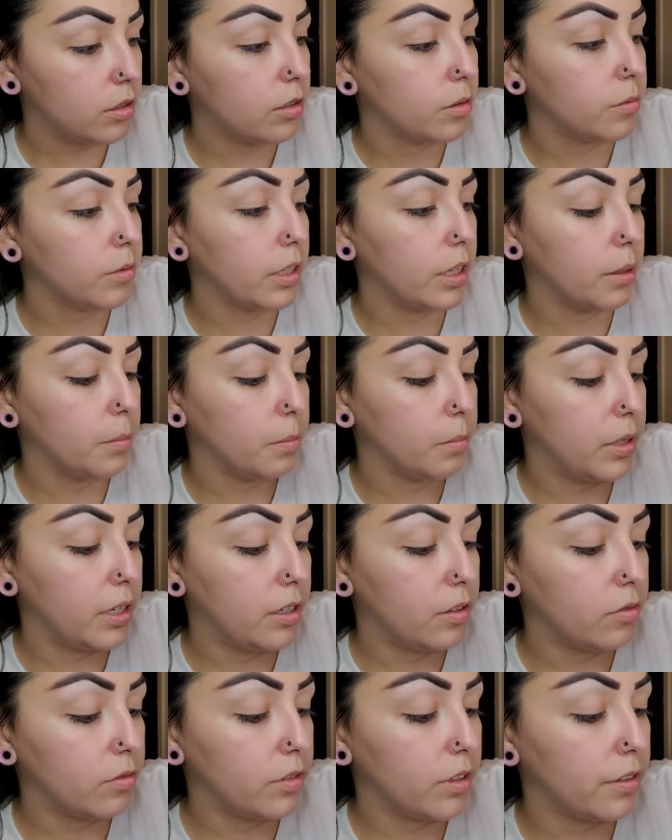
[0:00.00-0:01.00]
with a
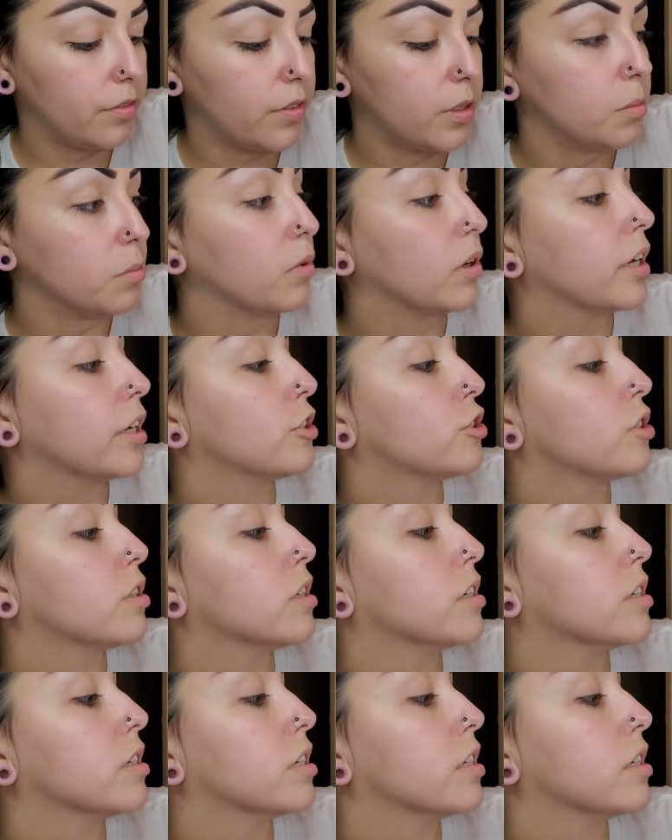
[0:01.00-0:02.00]
big fluffy brush.
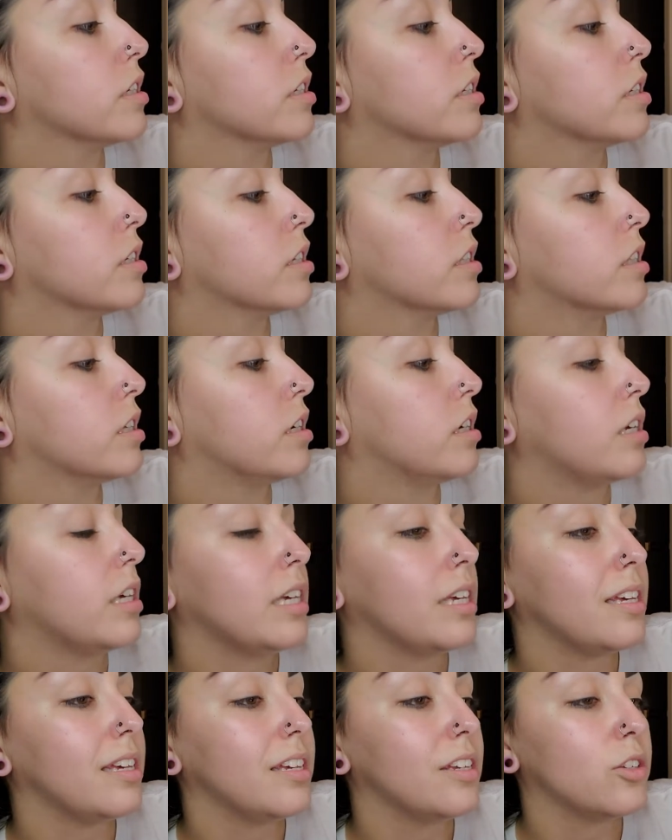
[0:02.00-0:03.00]
This is the
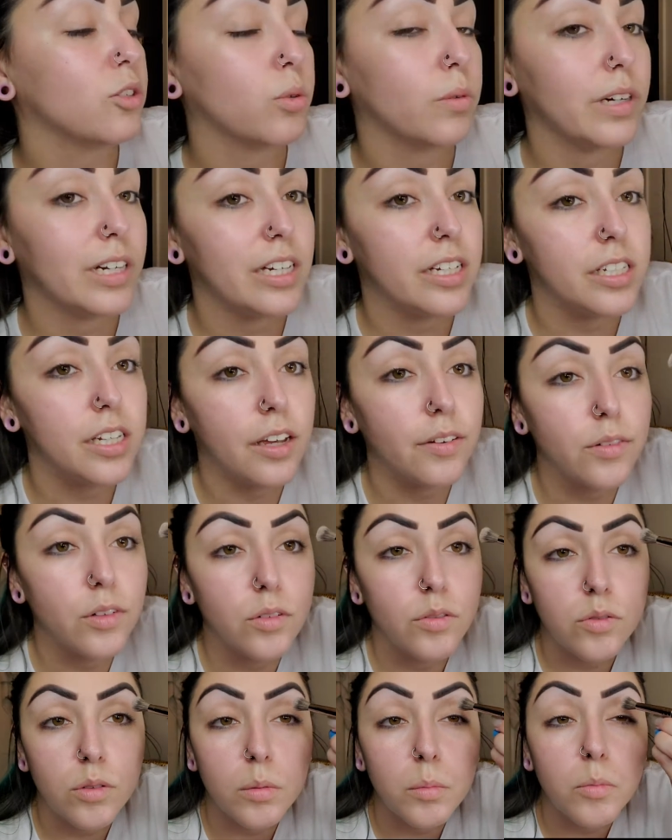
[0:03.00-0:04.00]

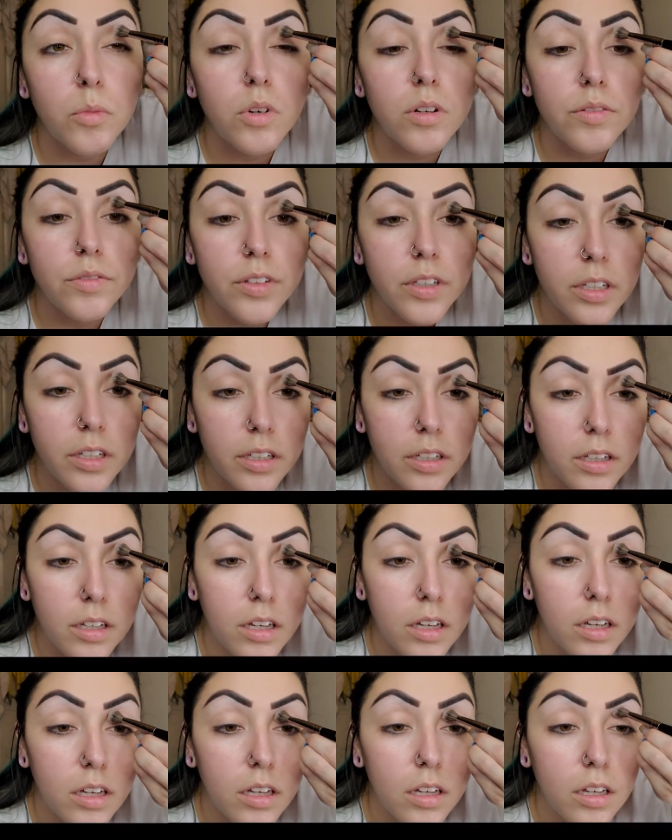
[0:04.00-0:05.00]
E27 from Morphe.
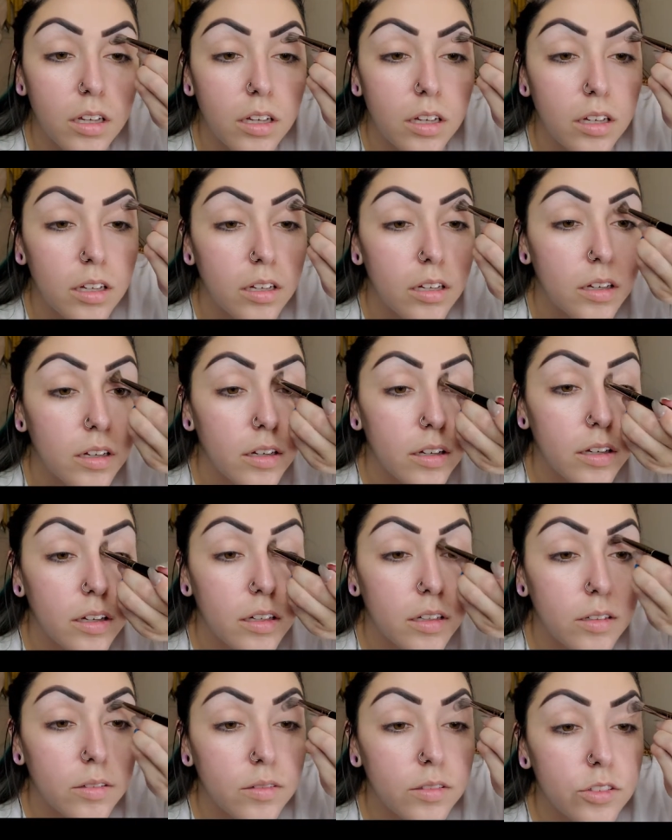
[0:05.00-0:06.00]

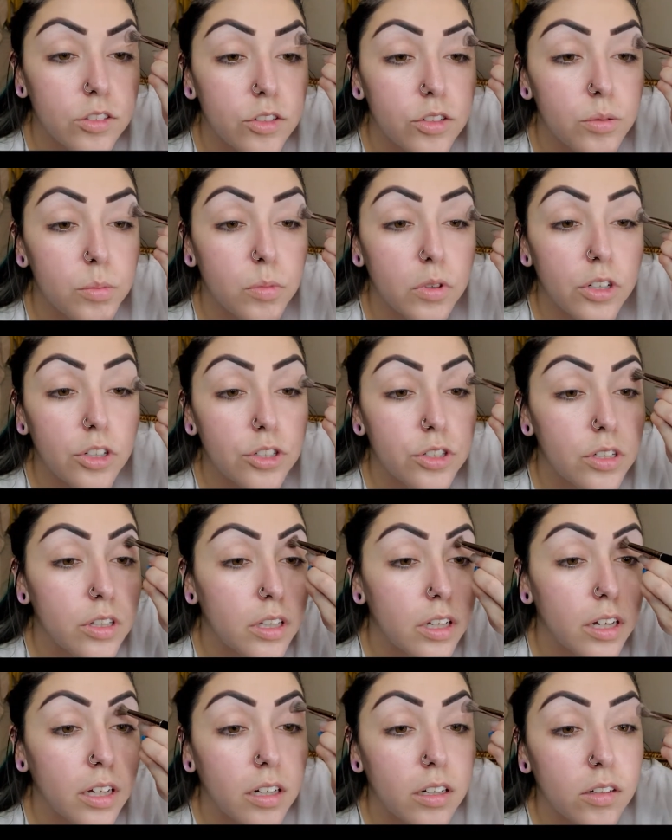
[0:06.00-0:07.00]
And we're just brushing
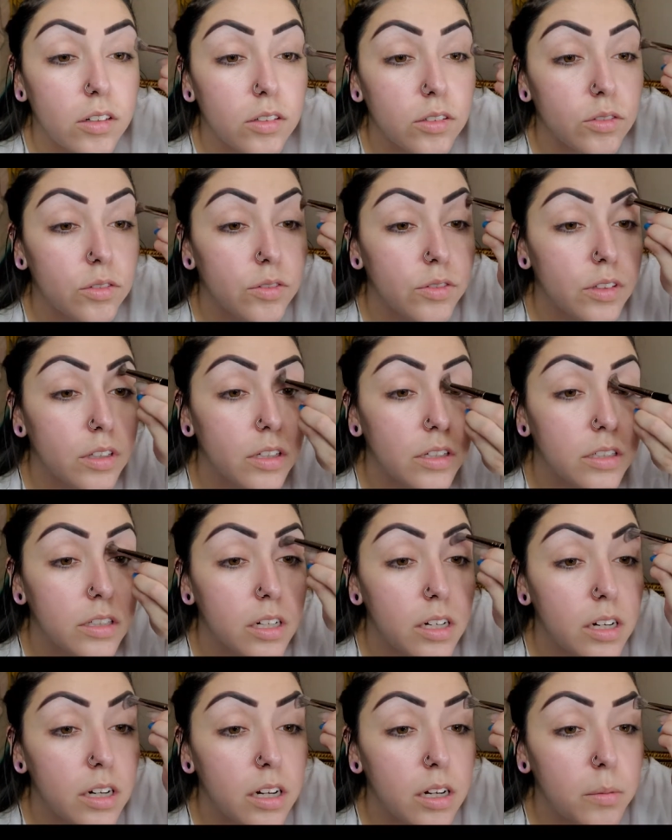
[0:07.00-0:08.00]
that all over the
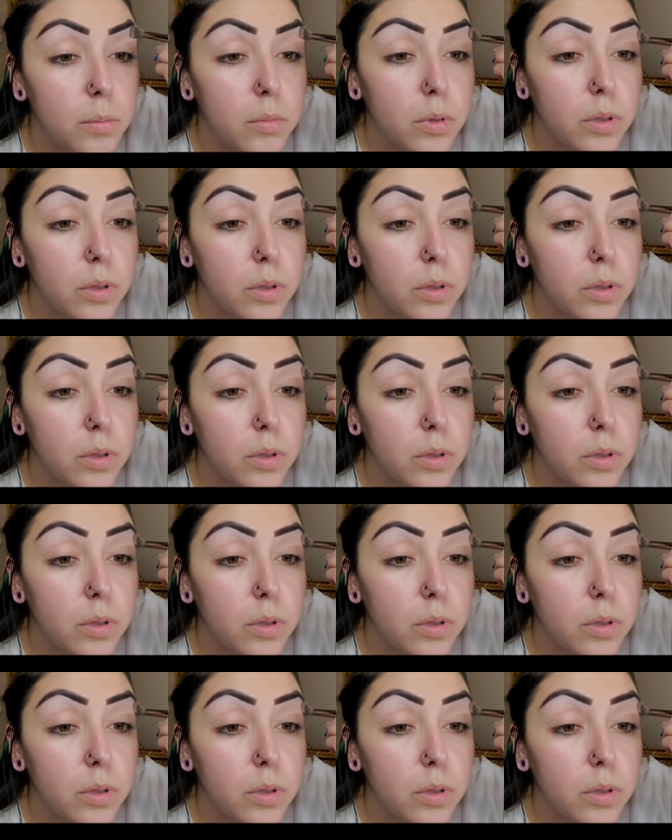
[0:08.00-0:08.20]
top.